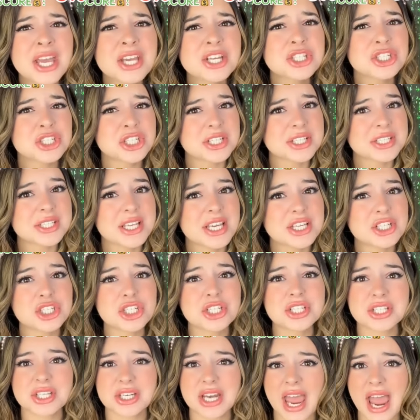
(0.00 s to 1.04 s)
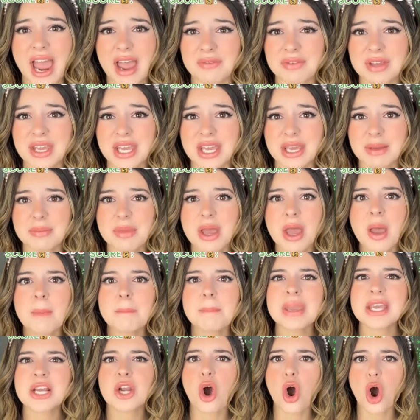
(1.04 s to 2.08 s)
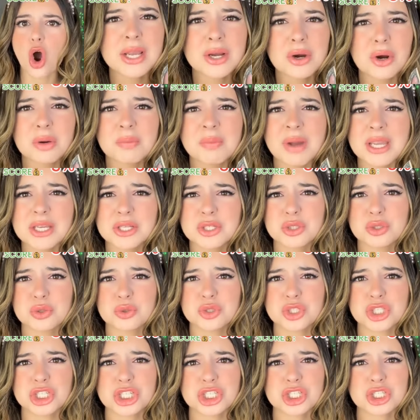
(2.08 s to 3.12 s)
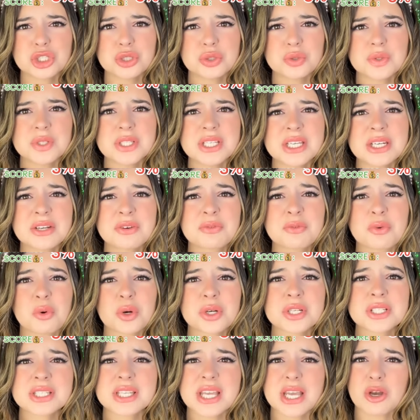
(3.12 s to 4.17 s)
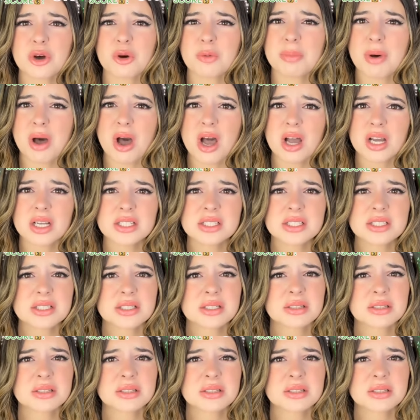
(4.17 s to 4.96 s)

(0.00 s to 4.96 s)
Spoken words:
she said she's gonna have him make or my Gucci shoes in a for sale box.